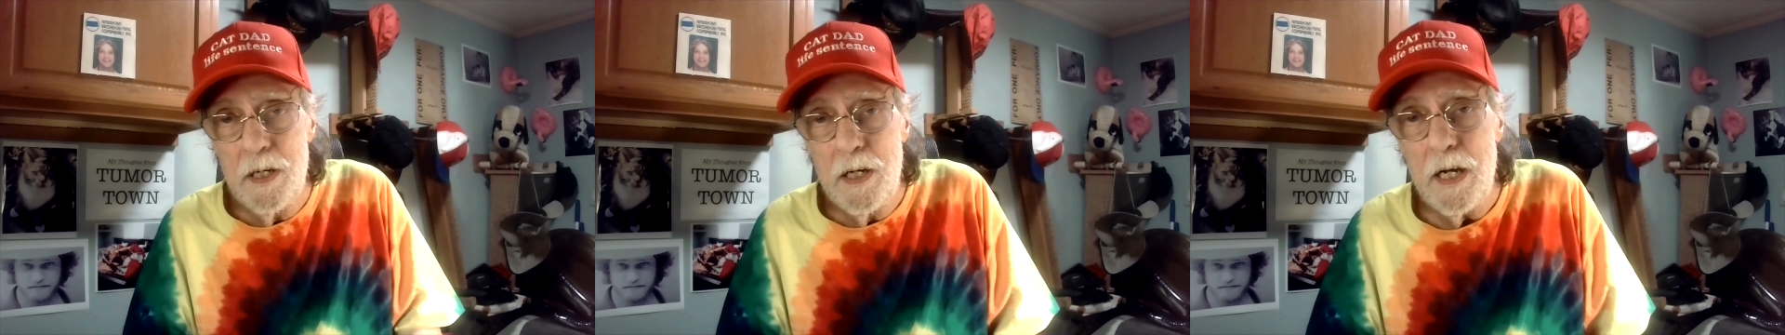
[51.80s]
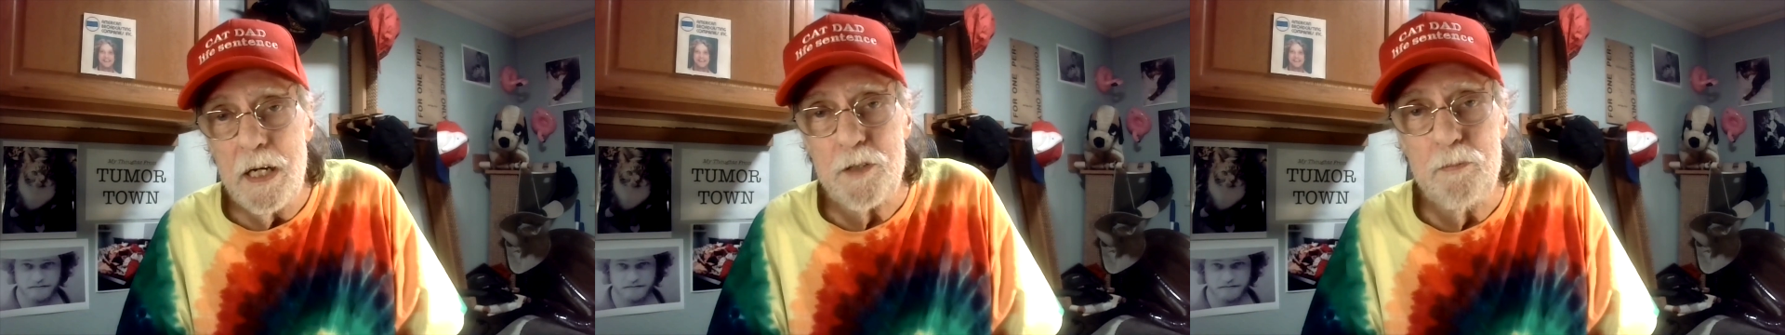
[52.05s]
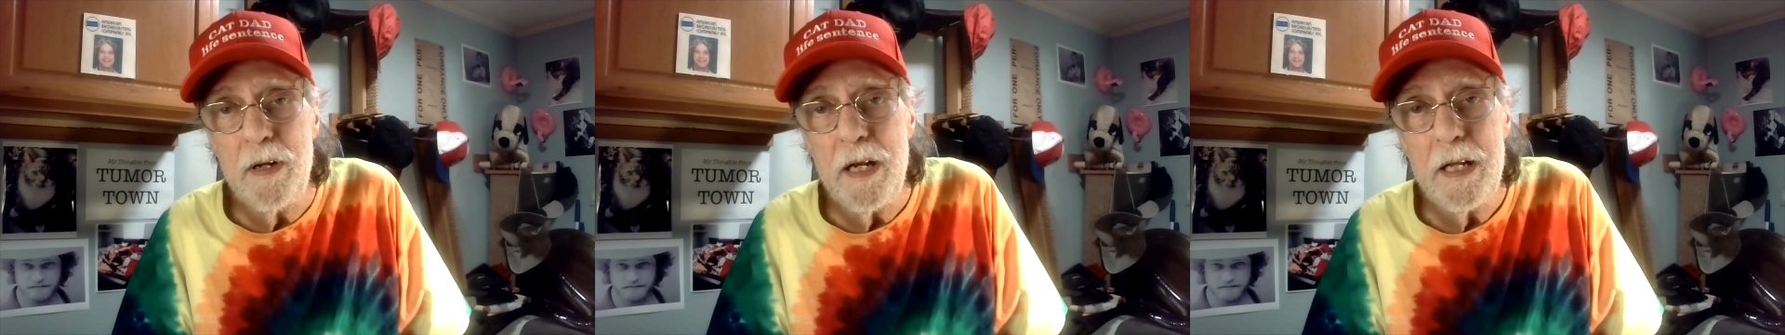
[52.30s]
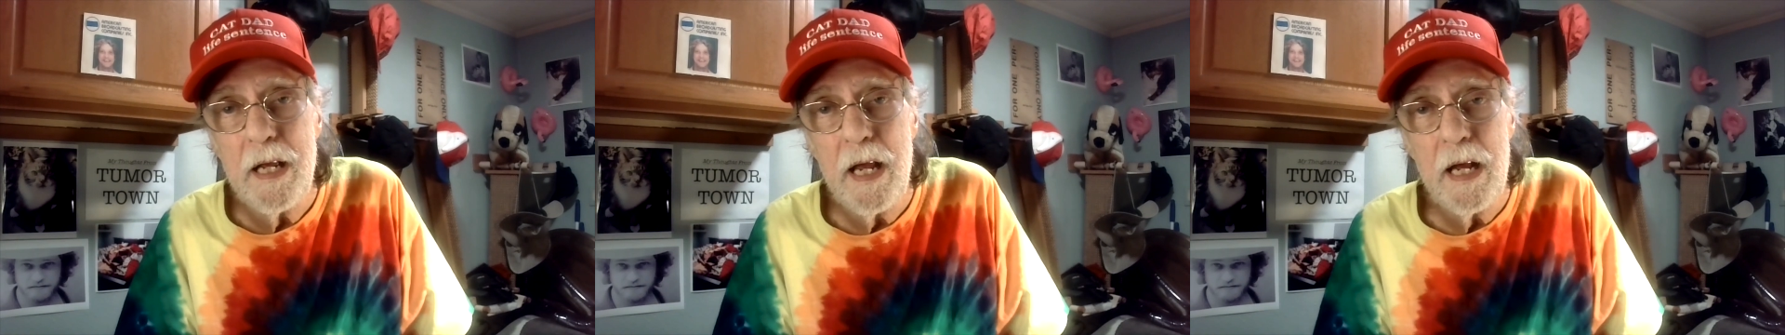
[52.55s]
as
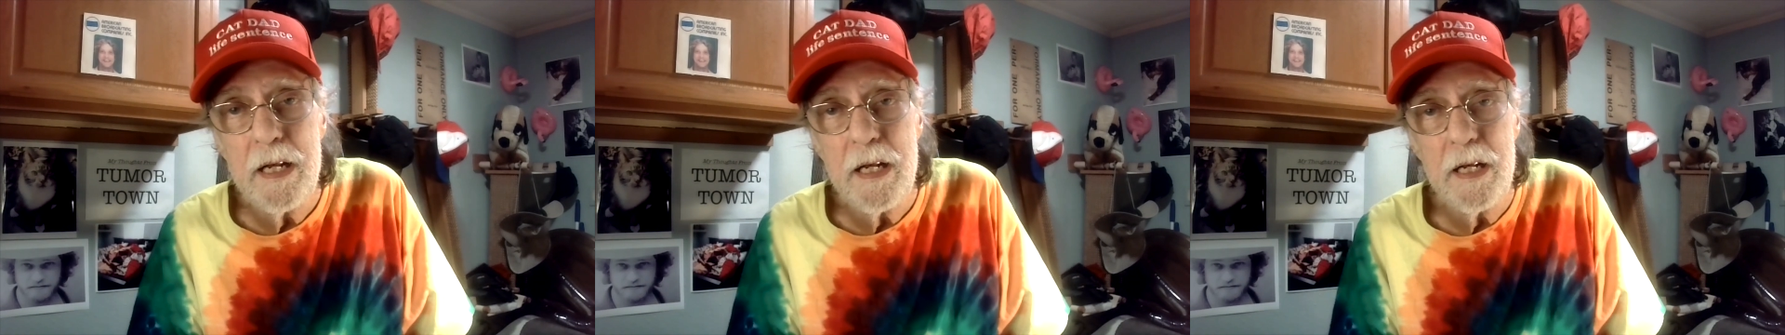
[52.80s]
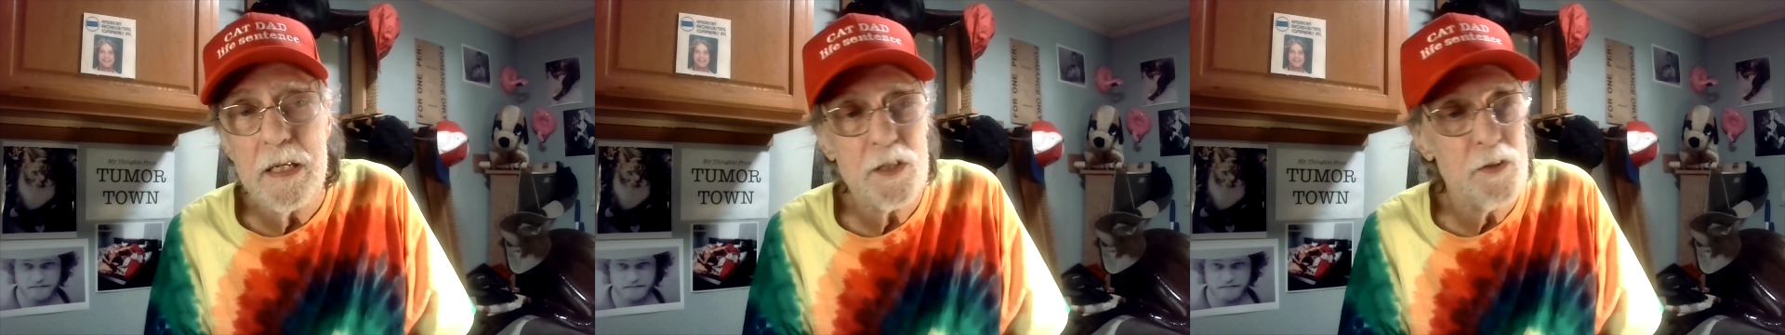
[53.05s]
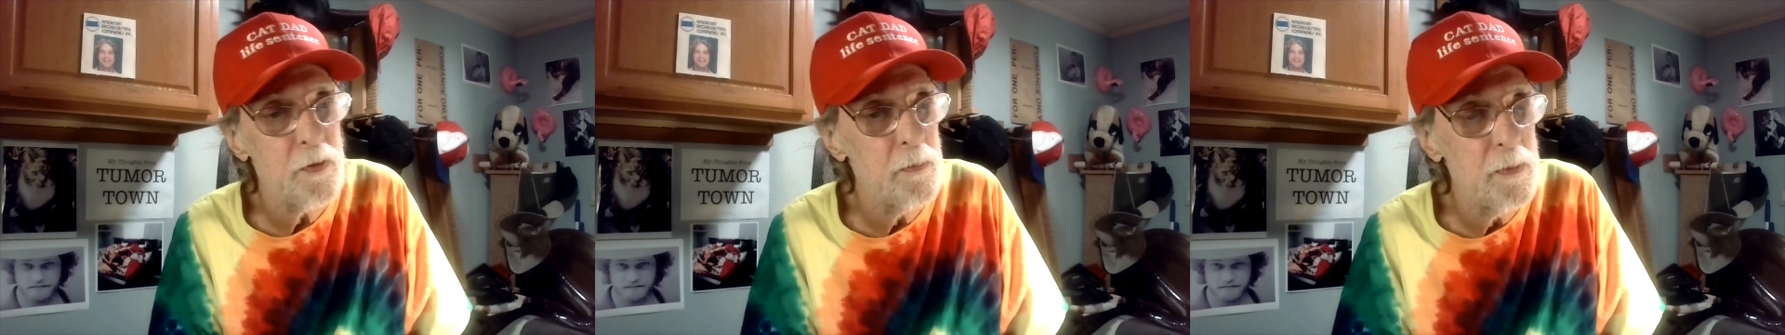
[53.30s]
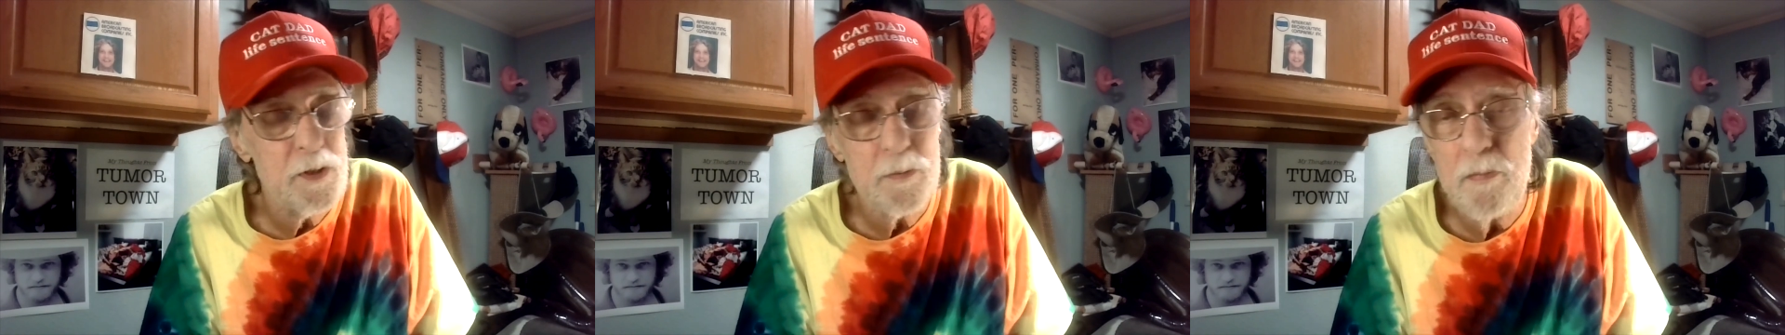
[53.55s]
many candidates
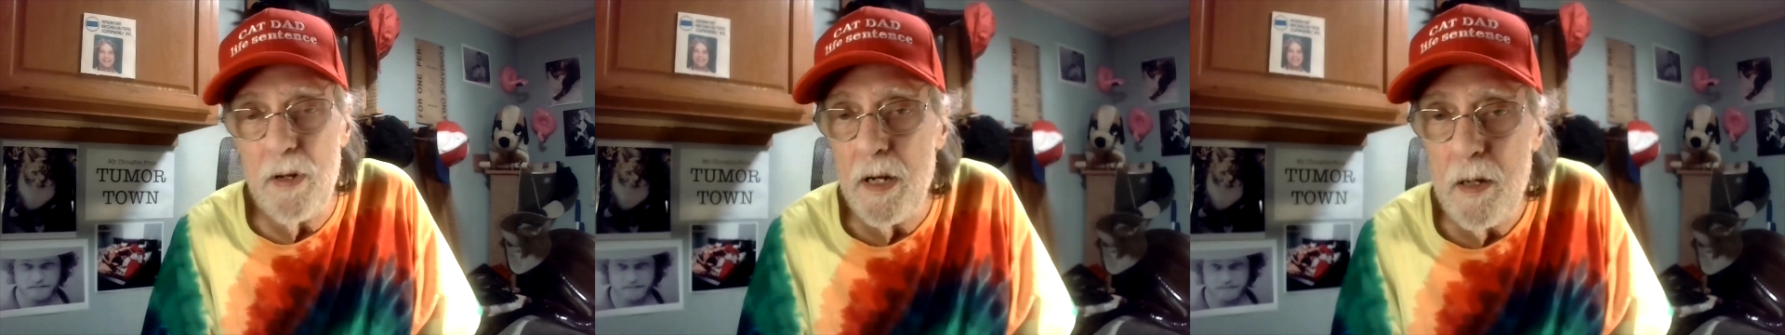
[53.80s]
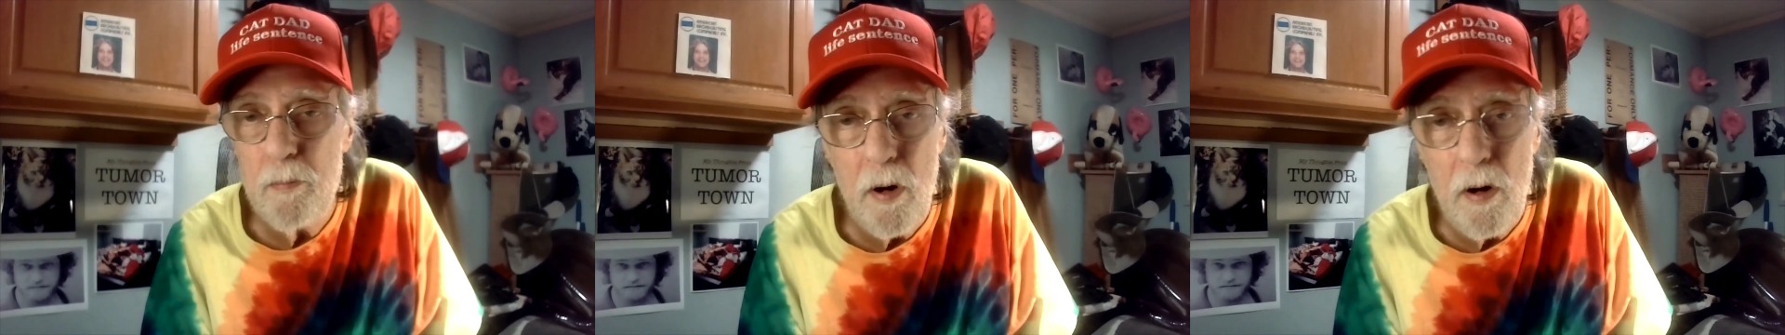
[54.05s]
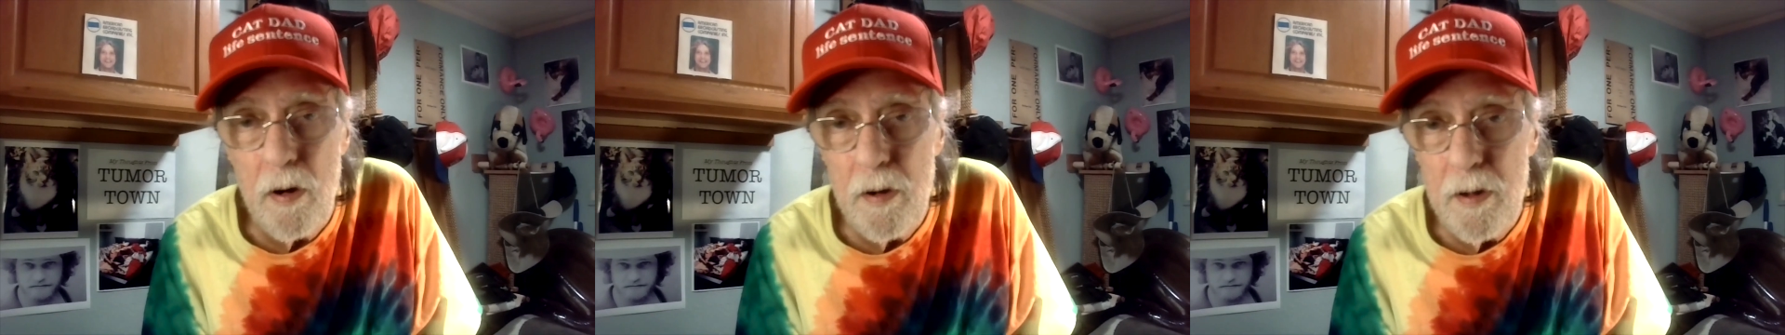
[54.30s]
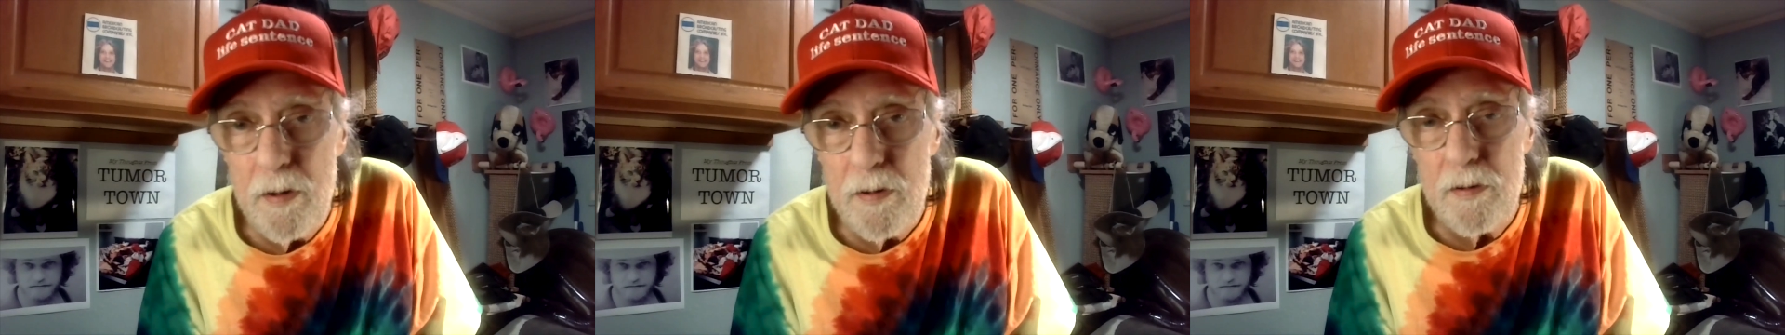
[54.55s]
from as many
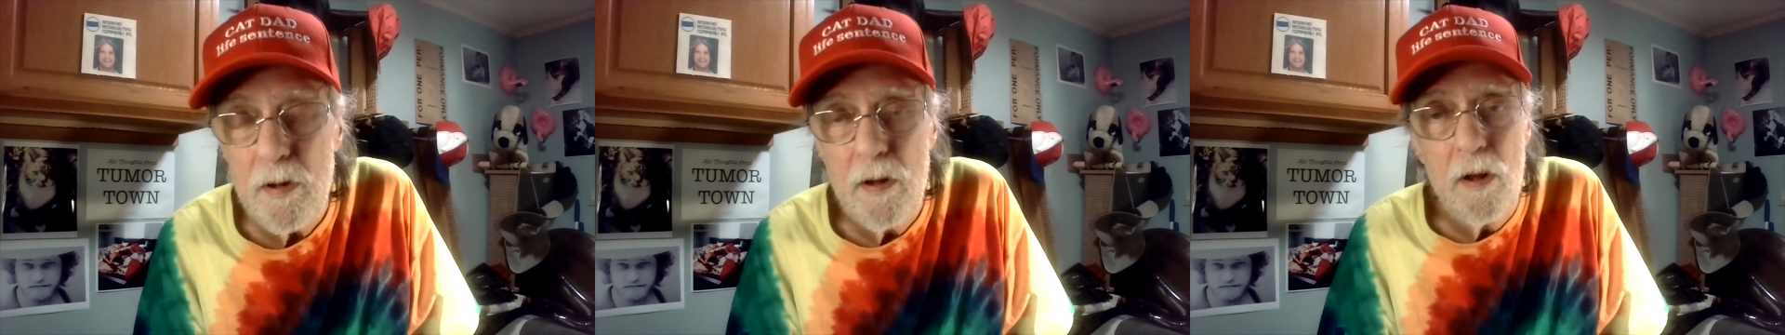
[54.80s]
parties